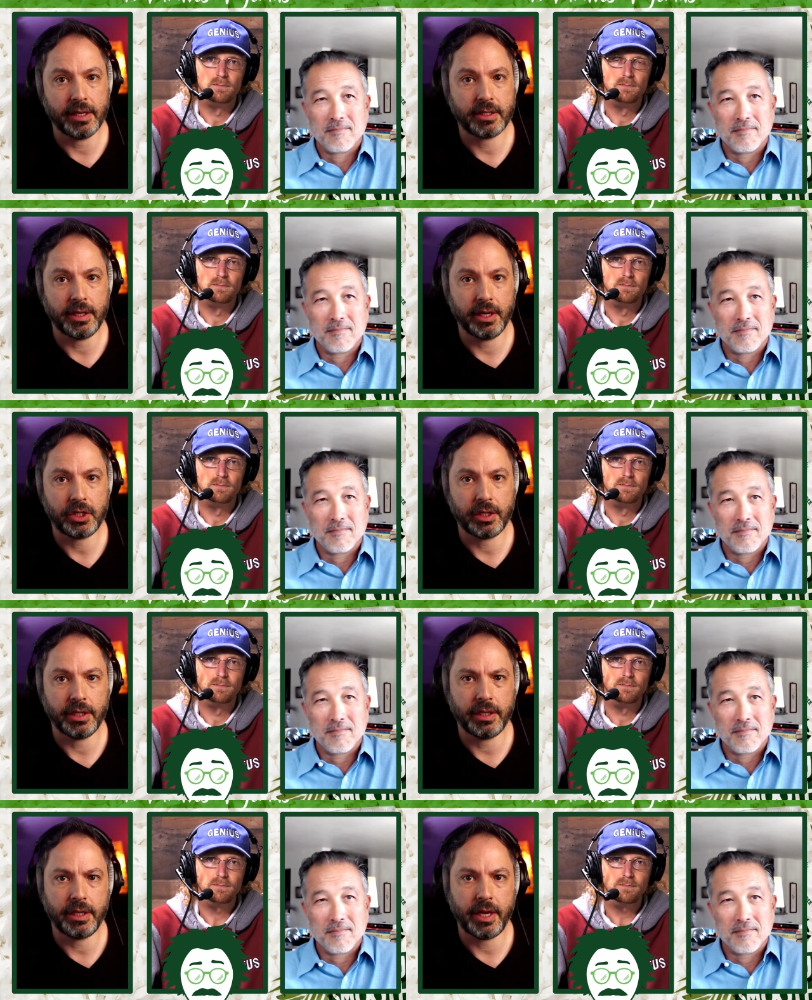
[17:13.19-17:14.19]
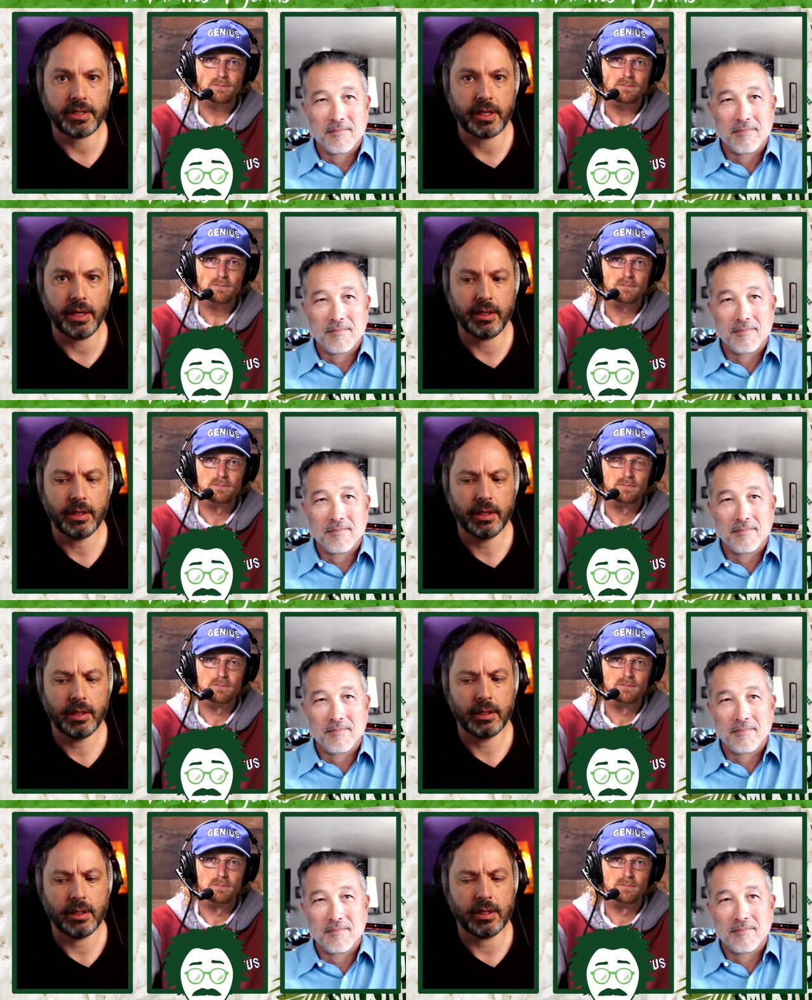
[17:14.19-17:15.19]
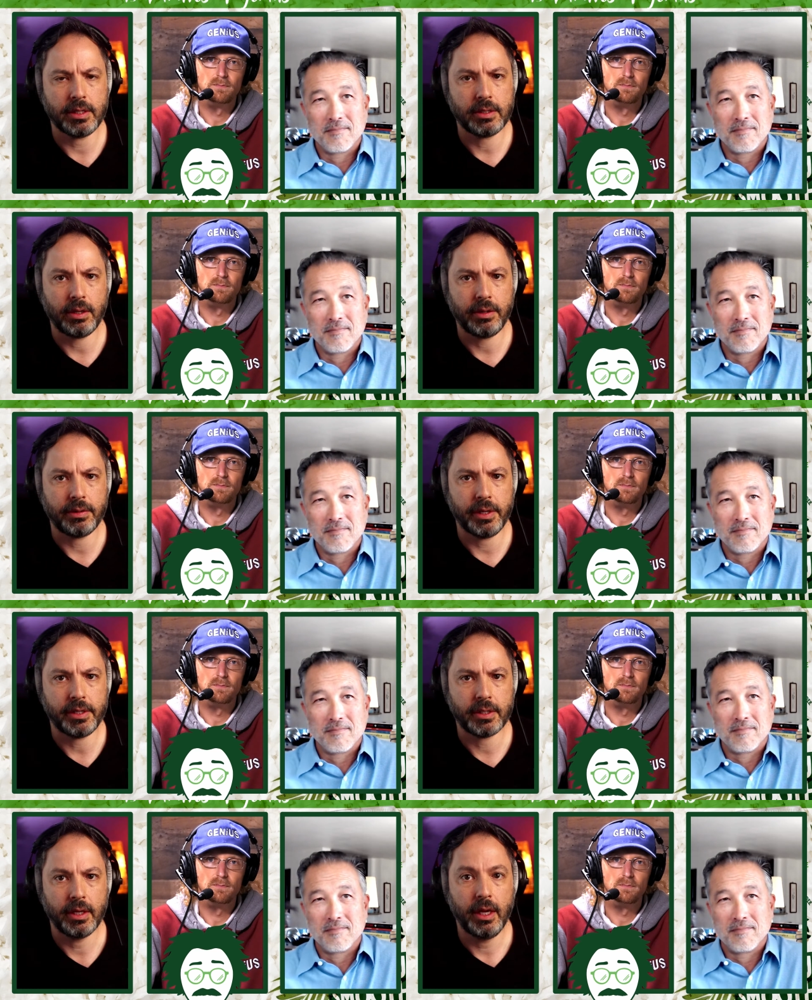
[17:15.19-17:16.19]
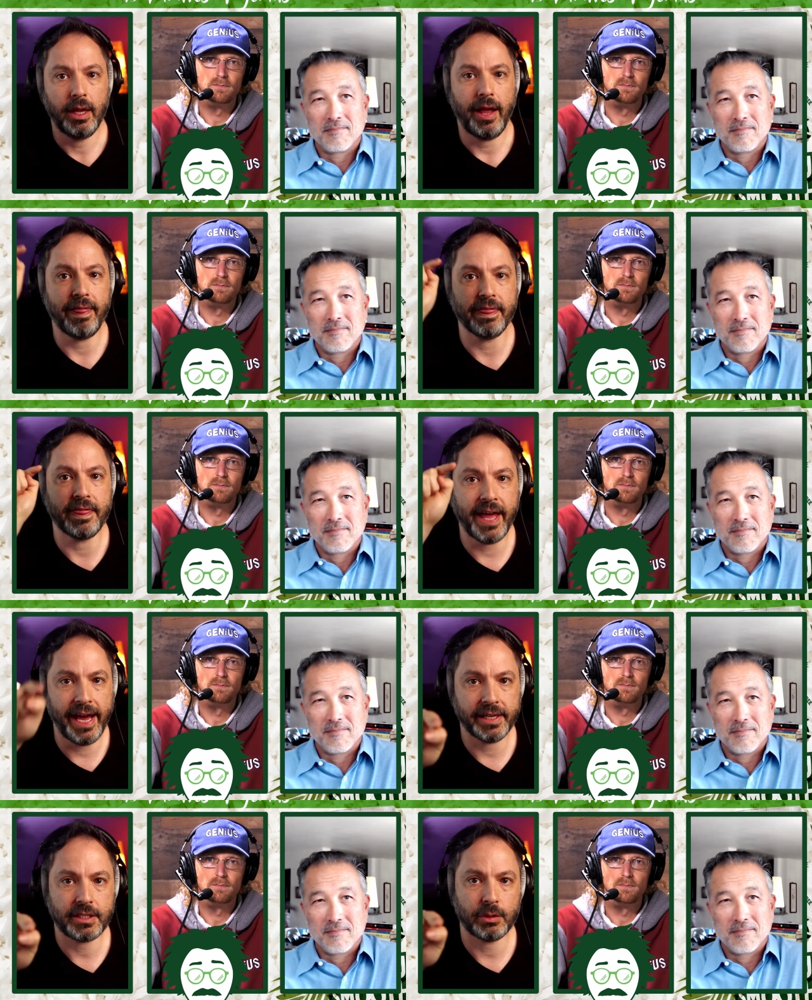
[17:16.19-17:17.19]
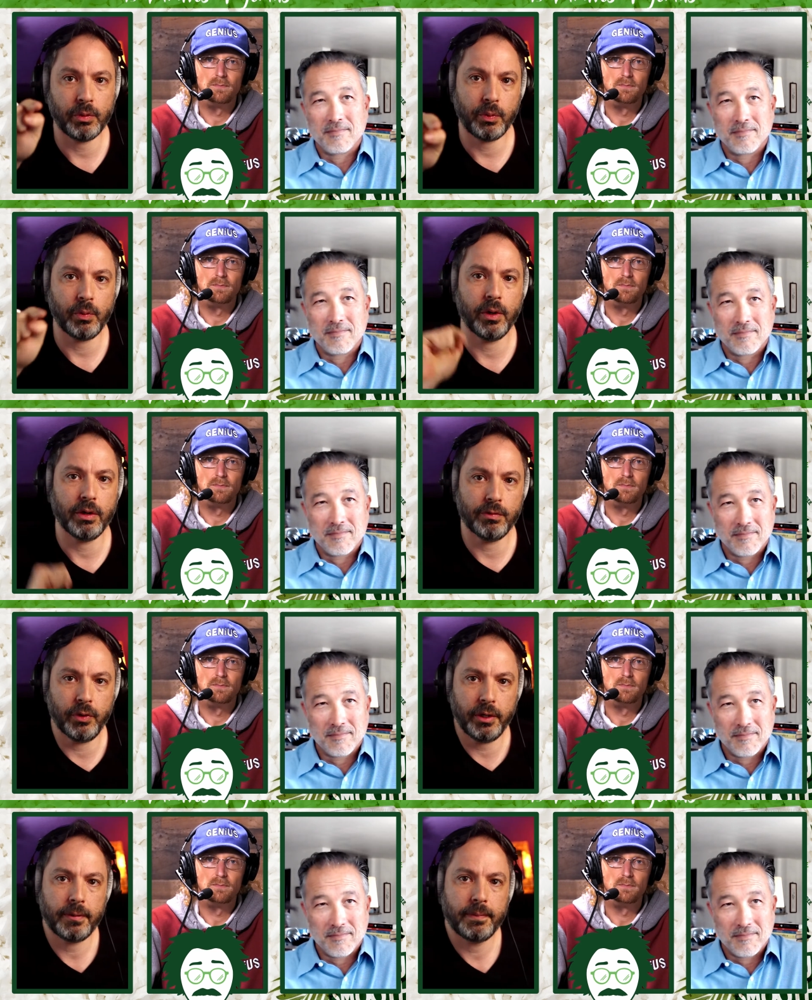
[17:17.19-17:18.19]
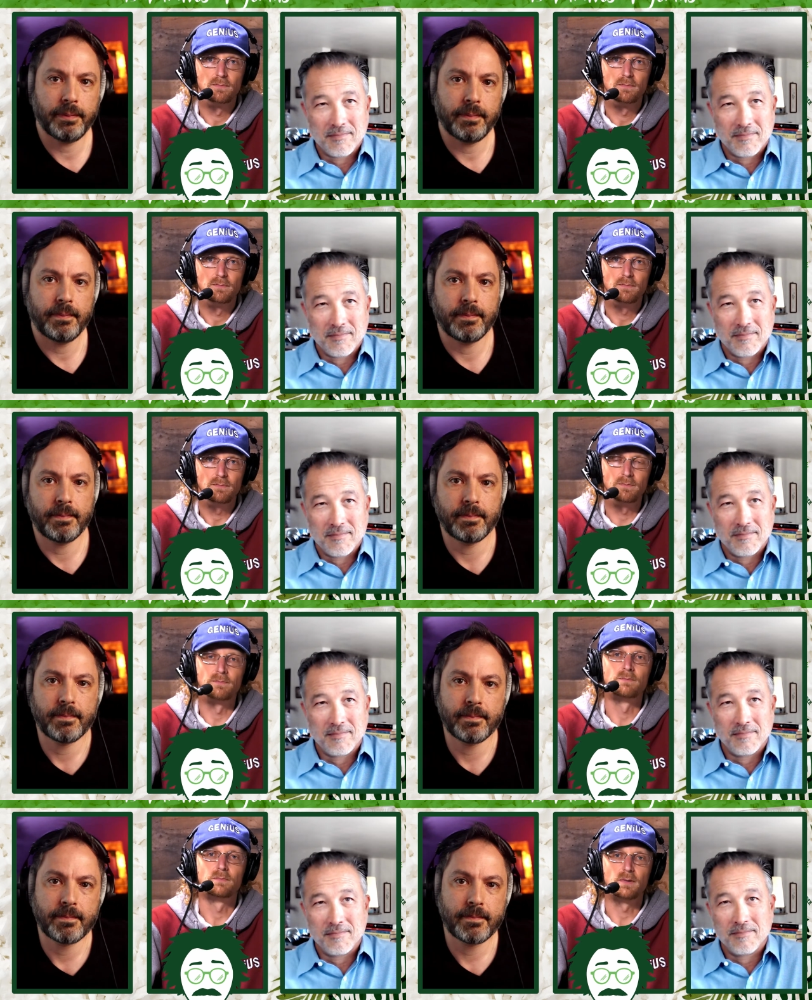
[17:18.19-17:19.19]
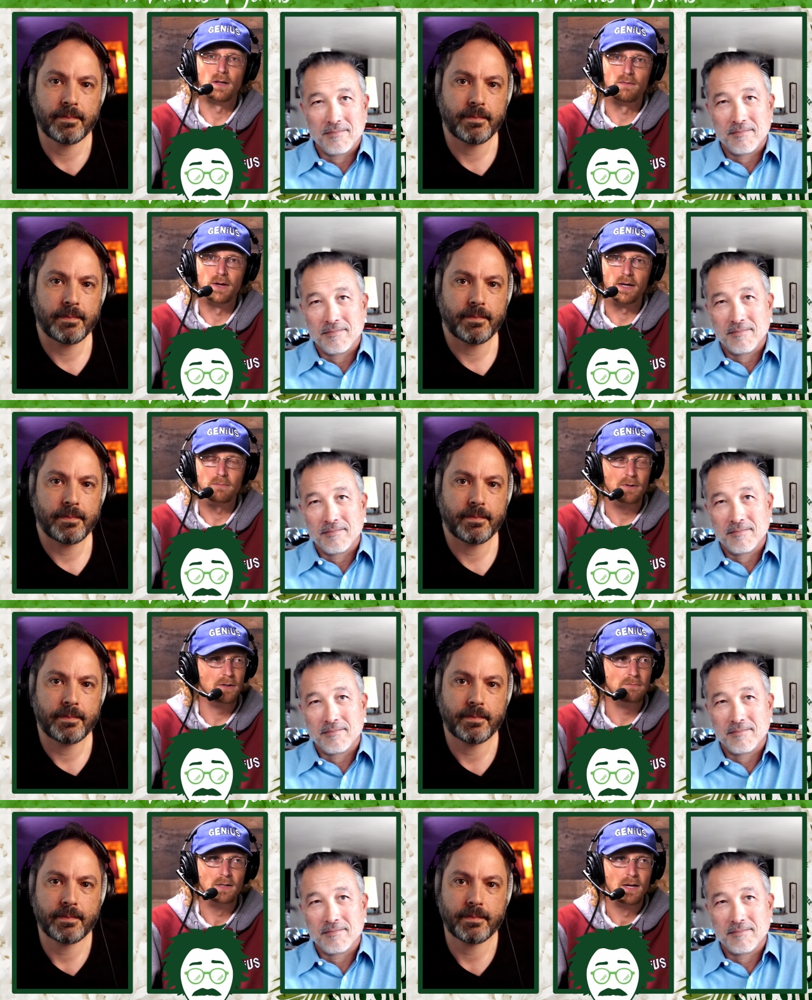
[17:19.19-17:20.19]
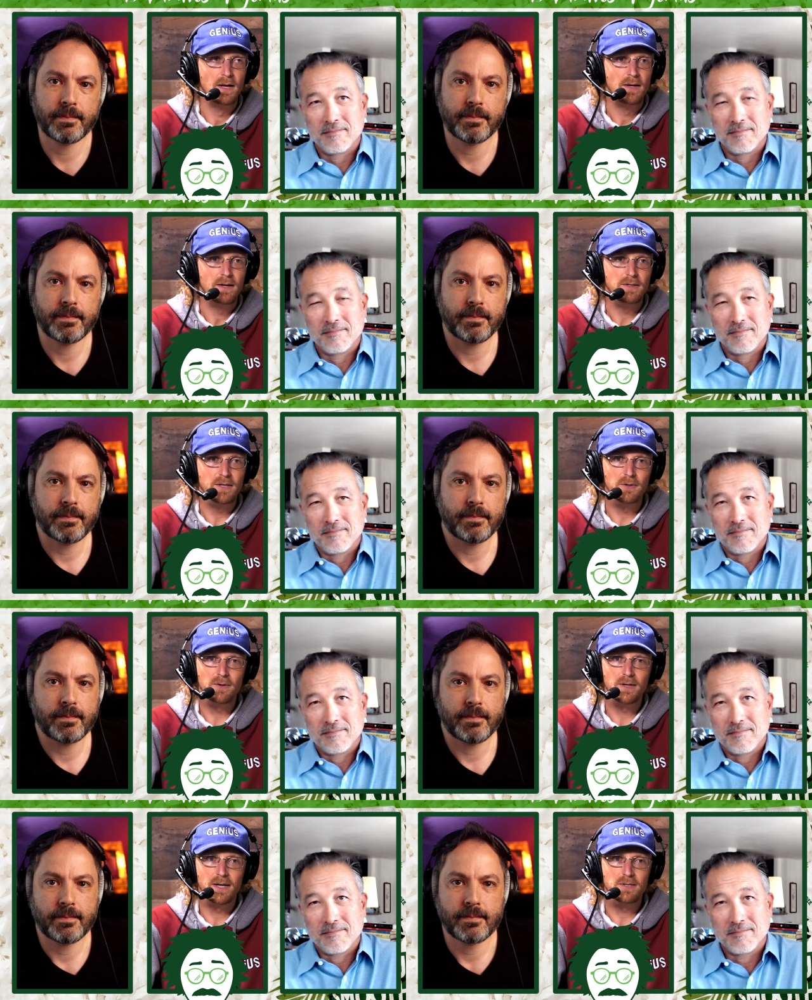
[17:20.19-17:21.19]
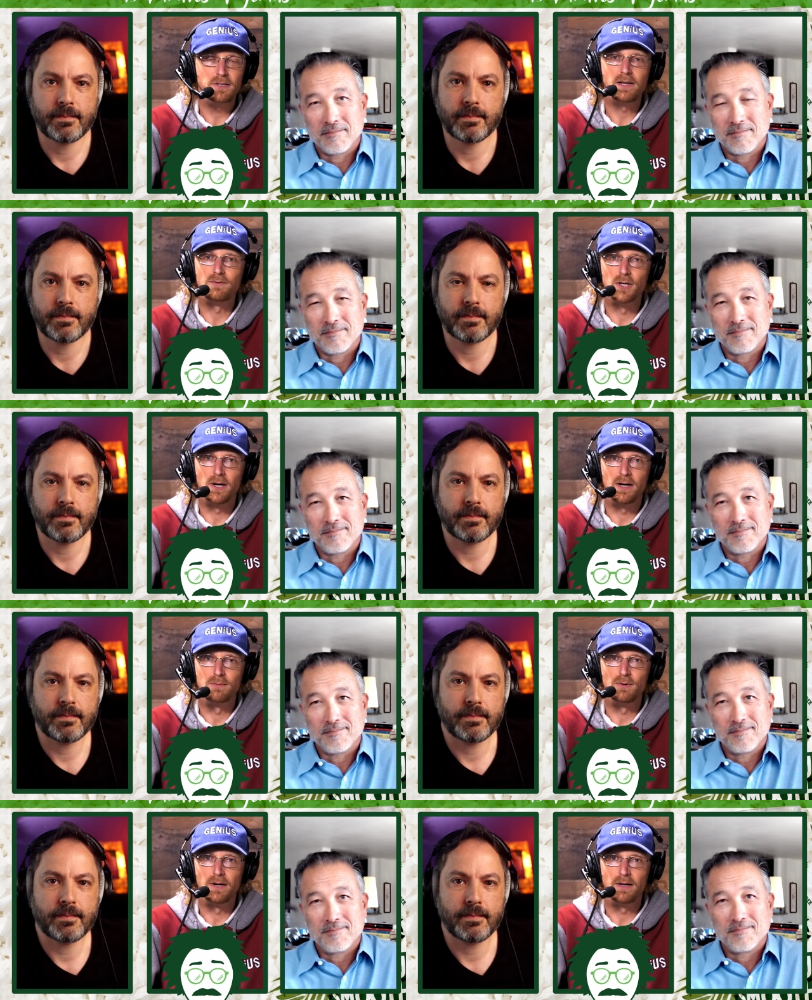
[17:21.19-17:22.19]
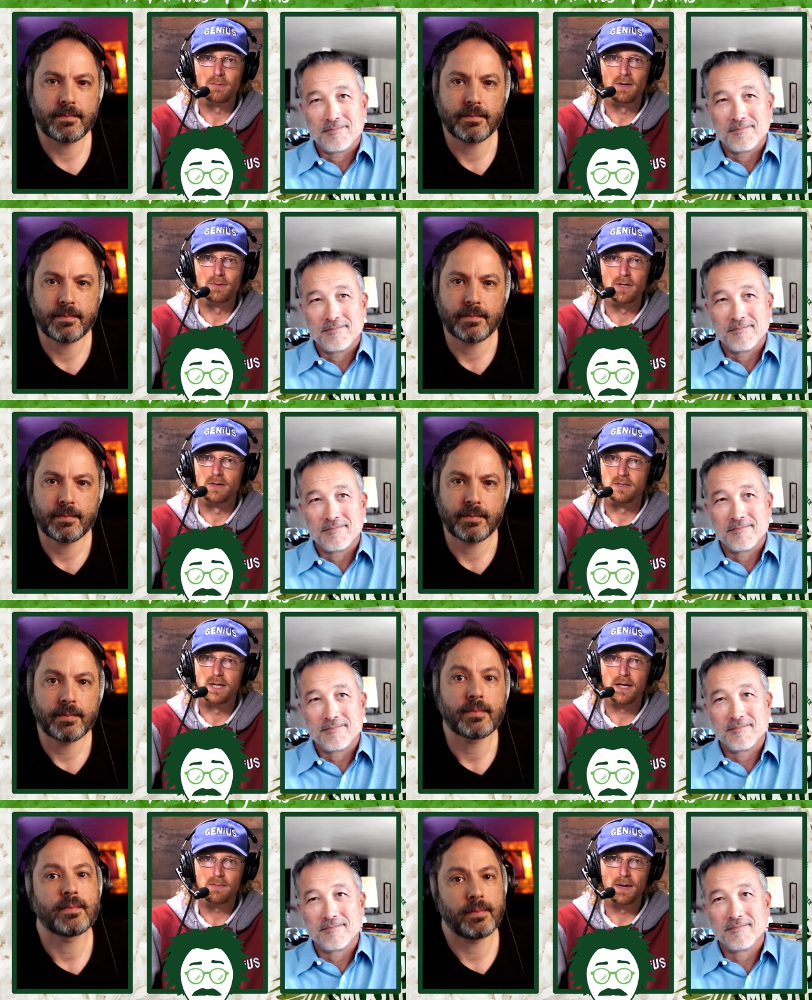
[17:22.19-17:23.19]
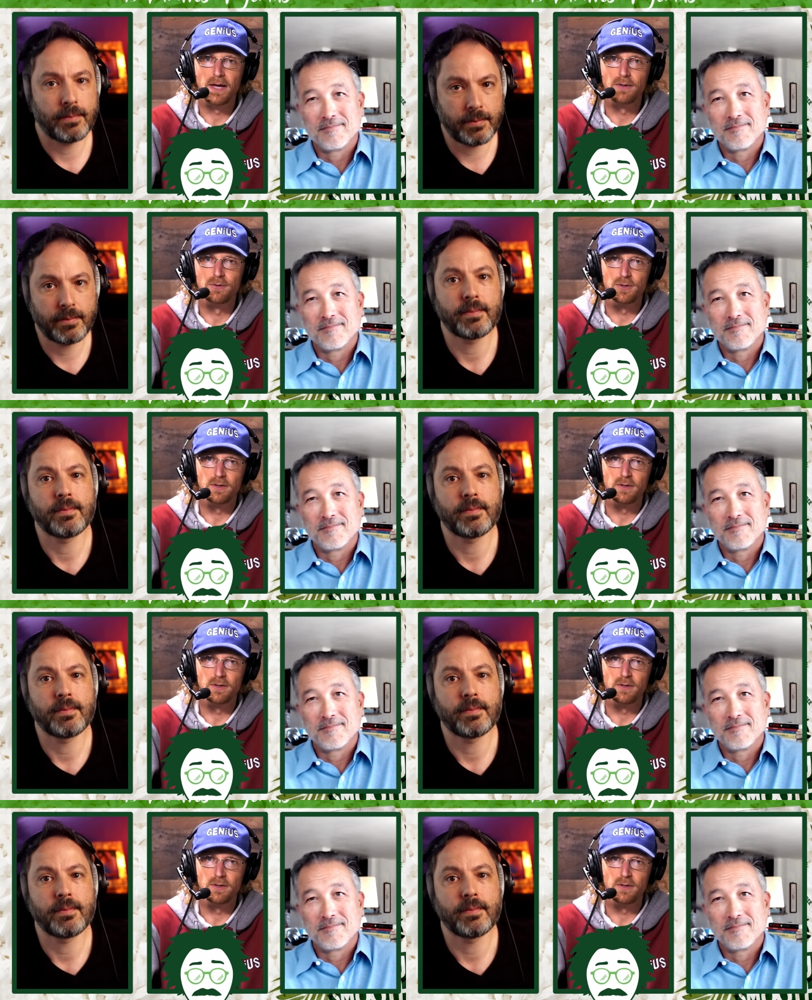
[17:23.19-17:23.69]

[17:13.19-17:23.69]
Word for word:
Speaker 1: destination, and then they said, "Is this all there is?" And that's what we want to avoid.
Speaker 2: Mm, love that. Well, it's like looking at Steve Jobs, right? When he was on his deathbed, there's a,